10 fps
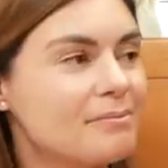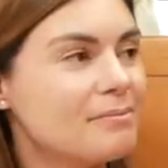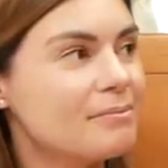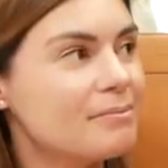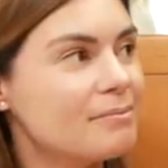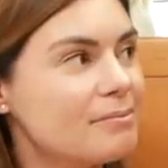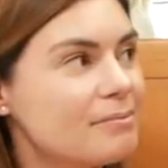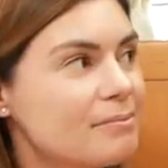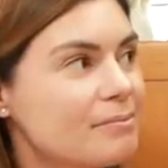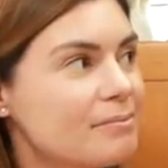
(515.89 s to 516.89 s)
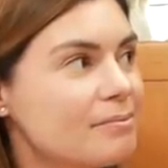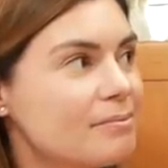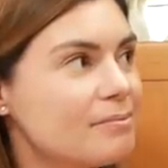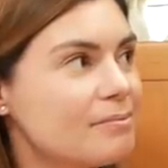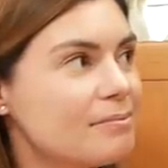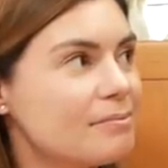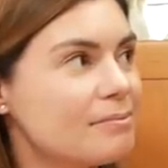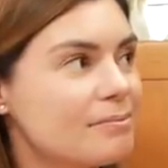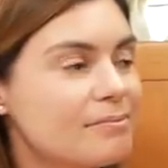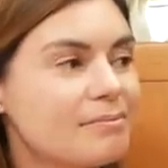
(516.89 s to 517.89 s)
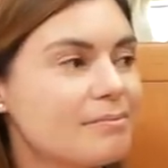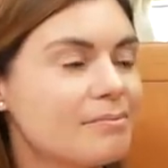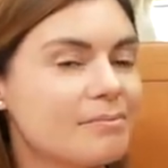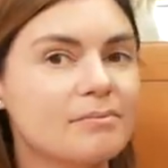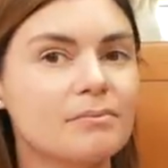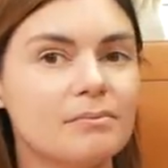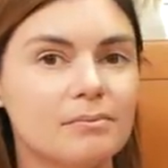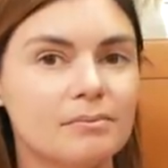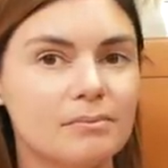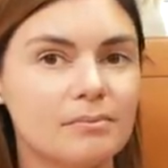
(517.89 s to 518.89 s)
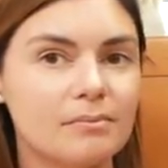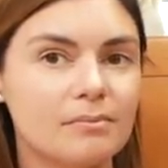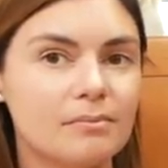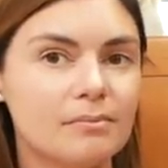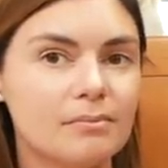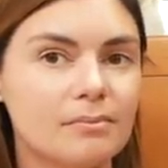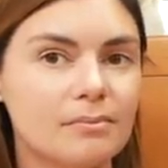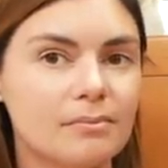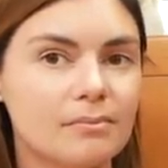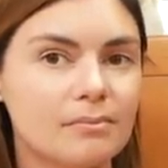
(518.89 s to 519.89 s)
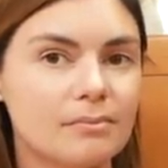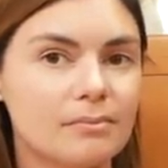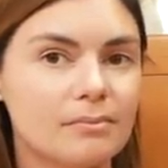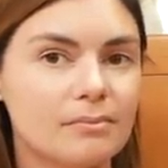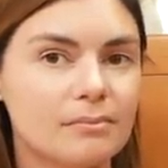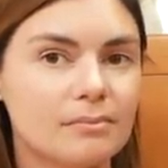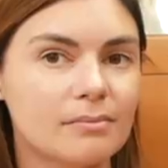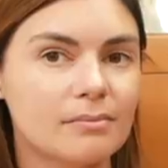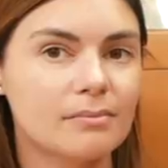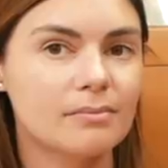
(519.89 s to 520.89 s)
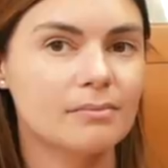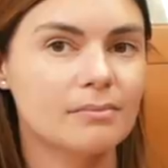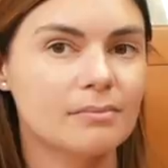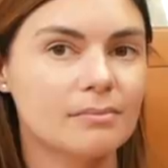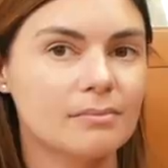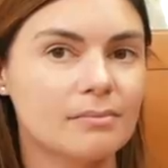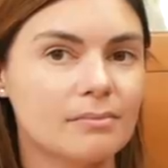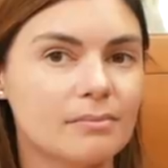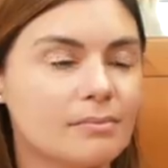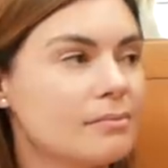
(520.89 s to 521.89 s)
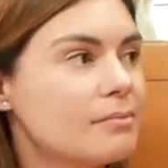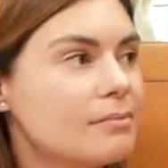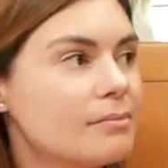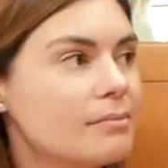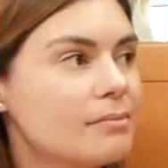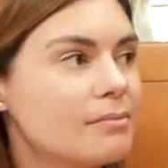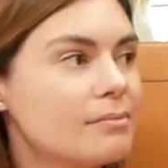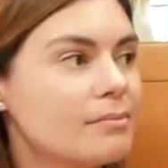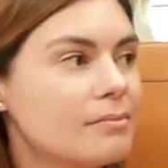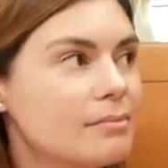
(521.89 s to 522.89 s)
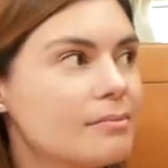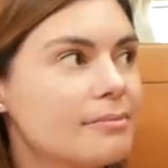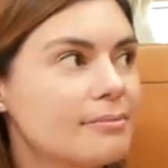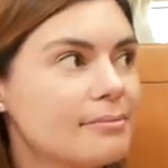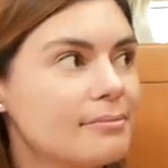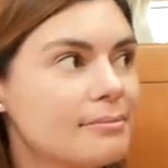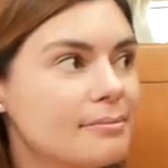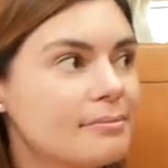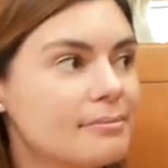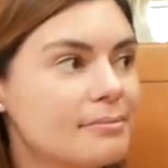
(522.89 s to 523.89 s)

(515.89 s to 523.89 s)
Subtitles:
No words are spoken by the person on screen.